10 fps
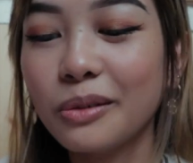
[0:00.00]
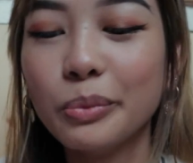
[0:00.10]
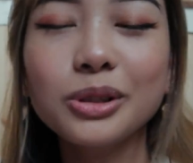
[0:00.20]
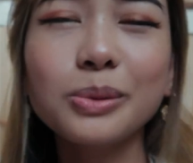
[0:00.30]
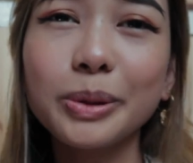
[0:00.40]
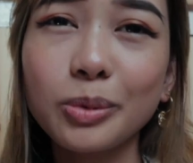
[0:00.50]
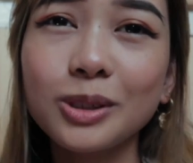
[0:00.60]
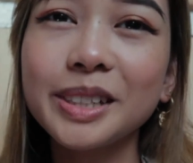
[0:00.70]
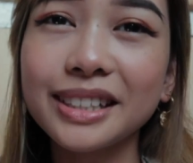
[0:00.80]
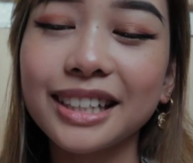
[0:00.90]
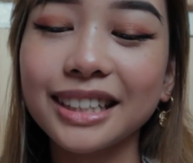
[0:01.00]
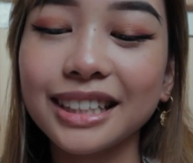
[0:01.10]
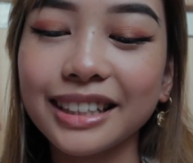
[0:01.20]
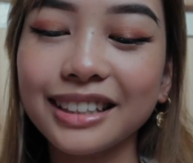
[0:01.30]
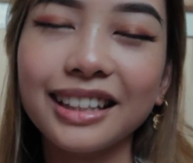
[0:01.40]
Most of my projects I
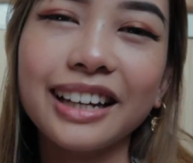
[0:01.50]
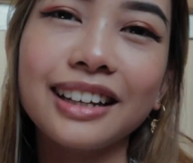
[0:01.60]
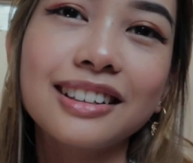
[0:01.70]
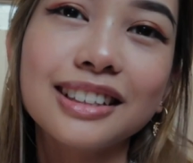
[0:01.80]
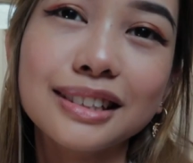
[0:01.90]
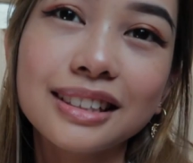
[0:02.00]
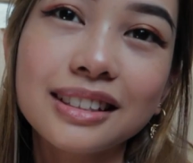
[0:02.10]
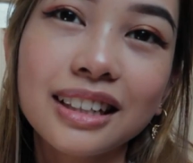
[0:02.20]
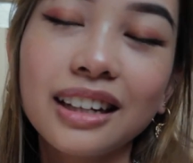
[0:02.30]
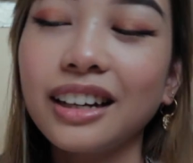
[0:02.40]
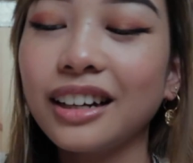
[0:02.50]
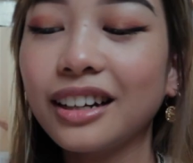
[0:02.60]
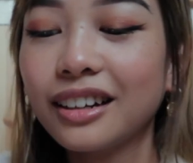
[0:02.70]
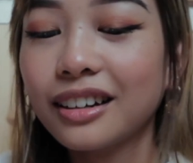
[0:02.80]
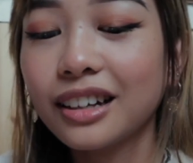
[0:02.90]
did in a day because
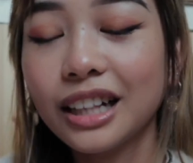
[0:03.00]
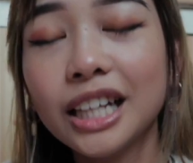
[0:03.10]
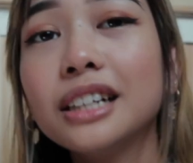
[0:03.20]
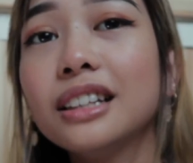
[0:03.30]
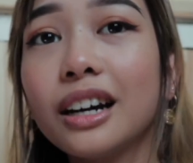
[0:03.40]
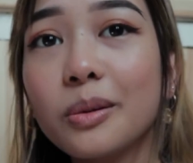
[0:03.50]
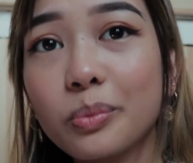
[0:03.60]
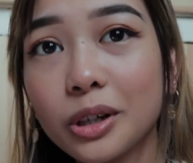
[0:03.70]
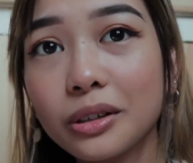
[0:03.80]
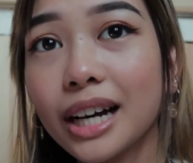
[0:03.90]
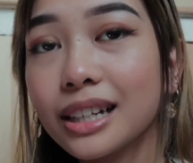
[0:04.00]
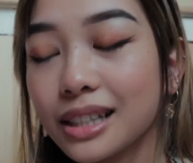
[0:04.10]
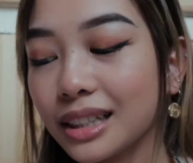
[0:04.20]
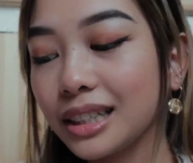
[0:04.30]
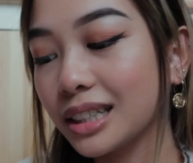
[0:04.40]
clearly I
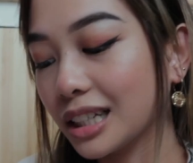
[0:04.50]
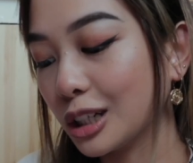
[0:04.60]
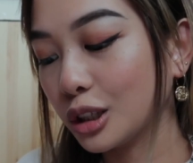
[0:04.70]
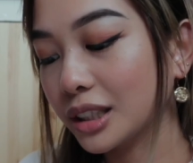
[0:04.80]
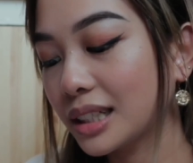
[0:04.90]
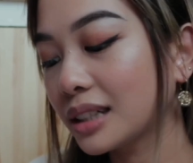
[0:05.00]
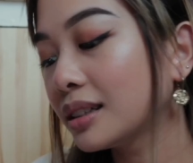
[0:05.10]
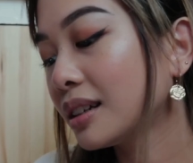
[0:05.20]
procrastinated a lot.